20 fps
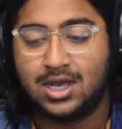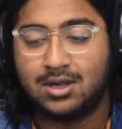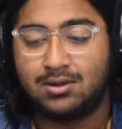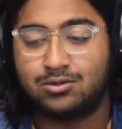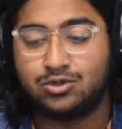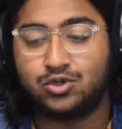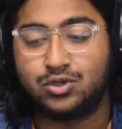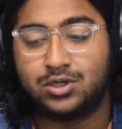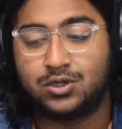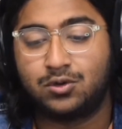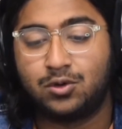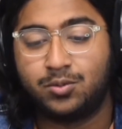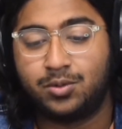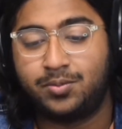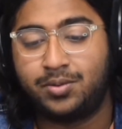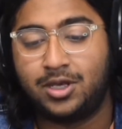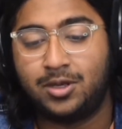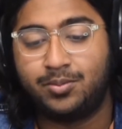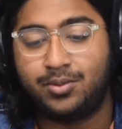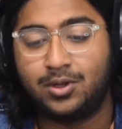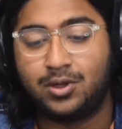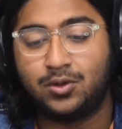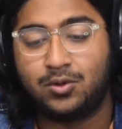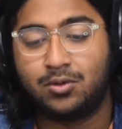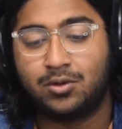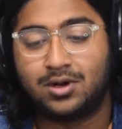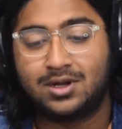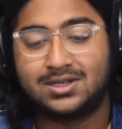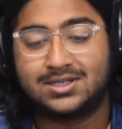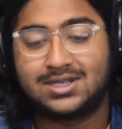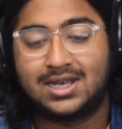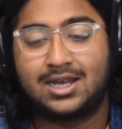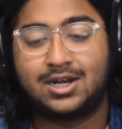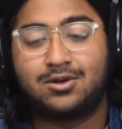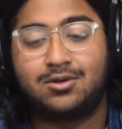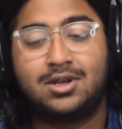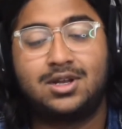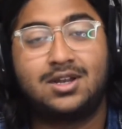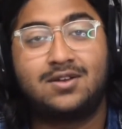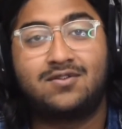will join a group of people who were
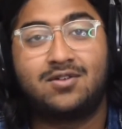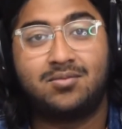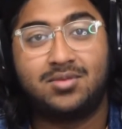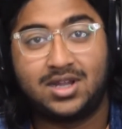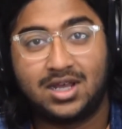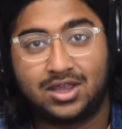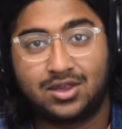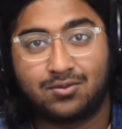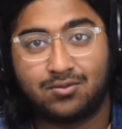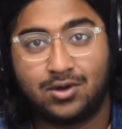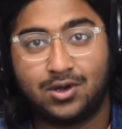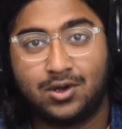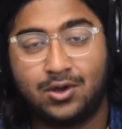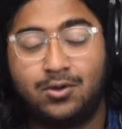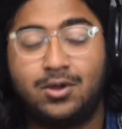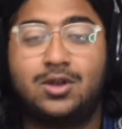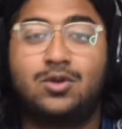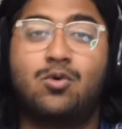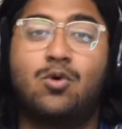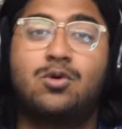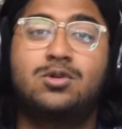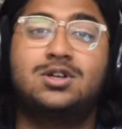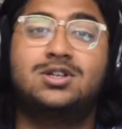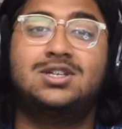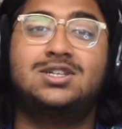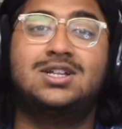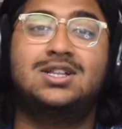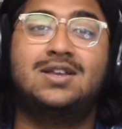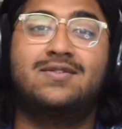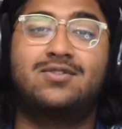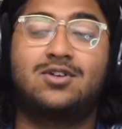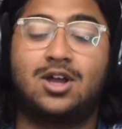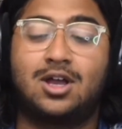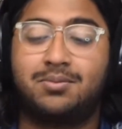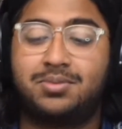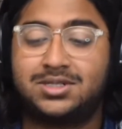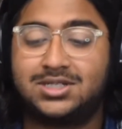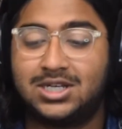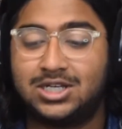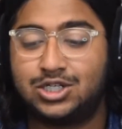exonerated from death row in order to deliver a
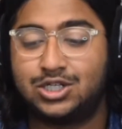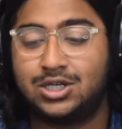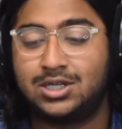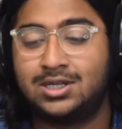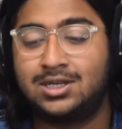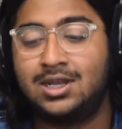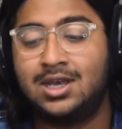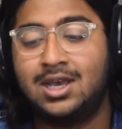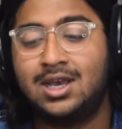petition